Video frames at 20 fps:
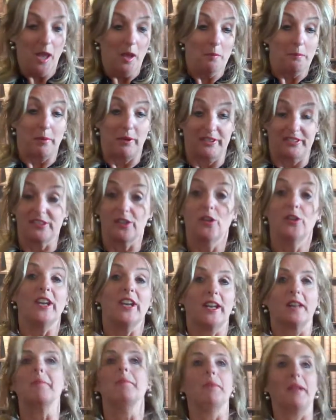persona
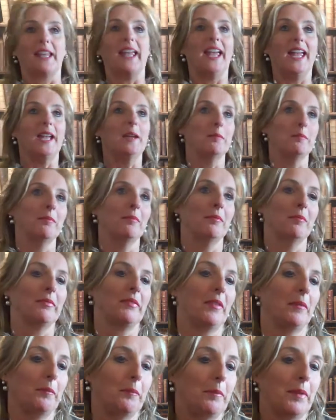became
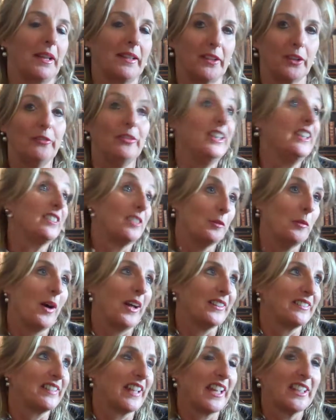the reason why
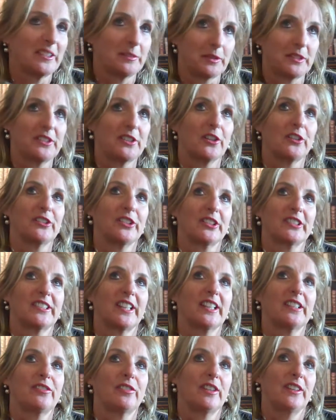Sands was so
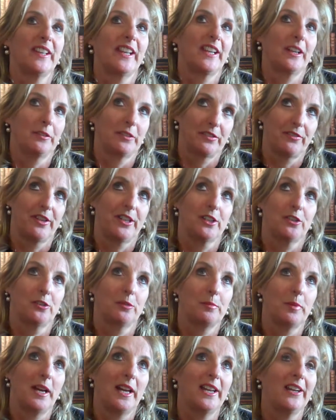successful, in that I was a very good
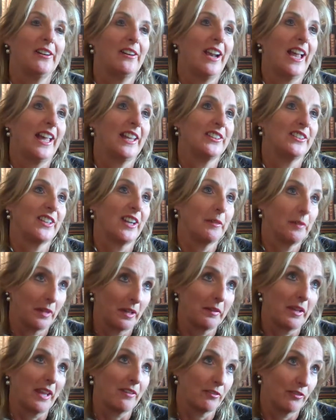buyer and I
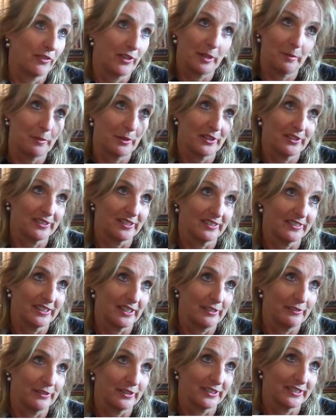gave a very personal
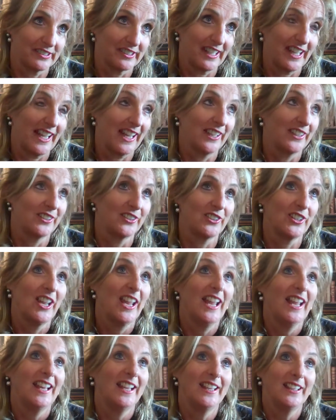service, and
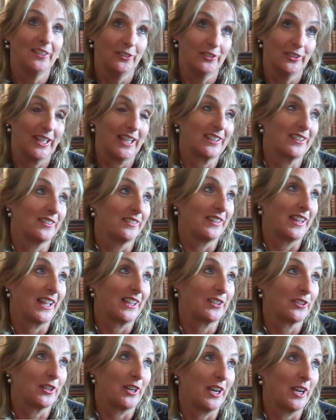you know that
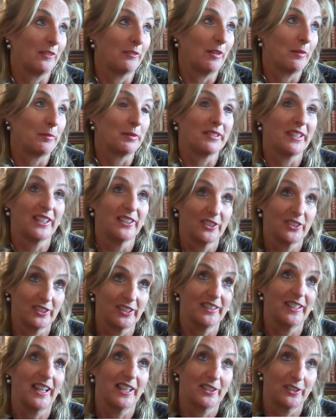represented in
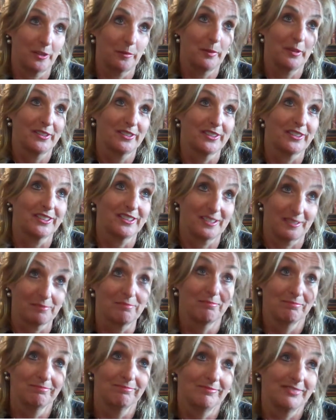that the business
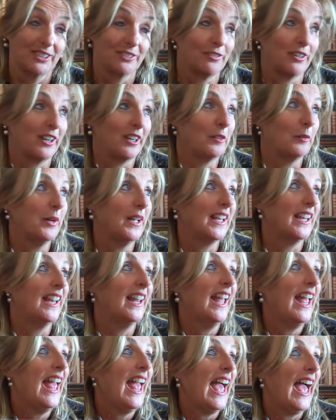did very well.
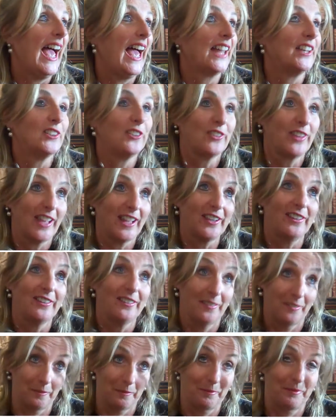And then
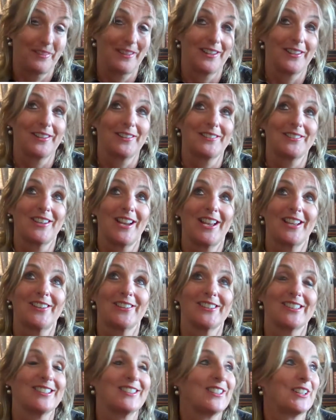the tiger, as
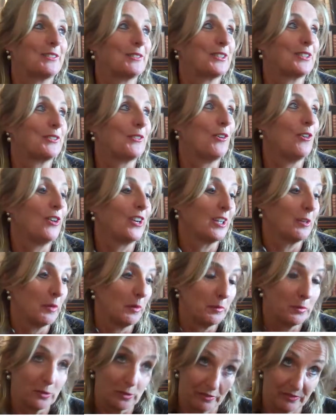I said, was roaring. We were
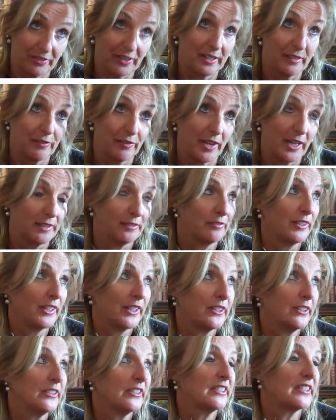doing very fine
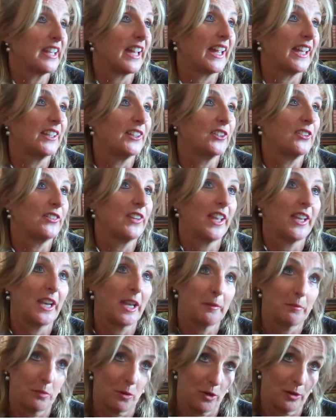figures, and then I
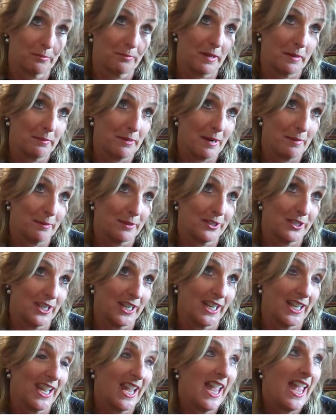bought my property,
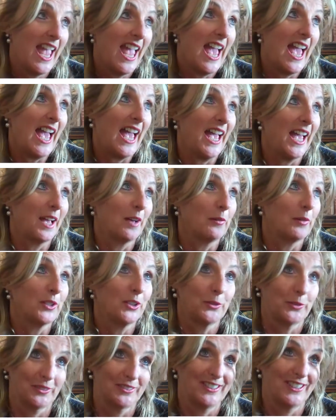which
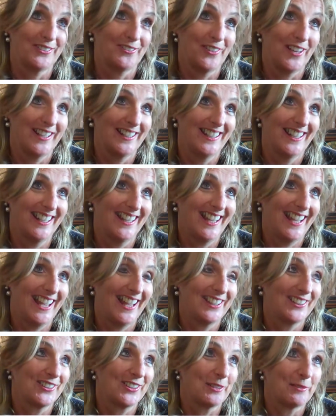was in Ranelagh, and
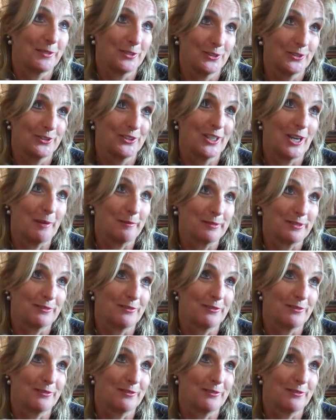there were 2 shops and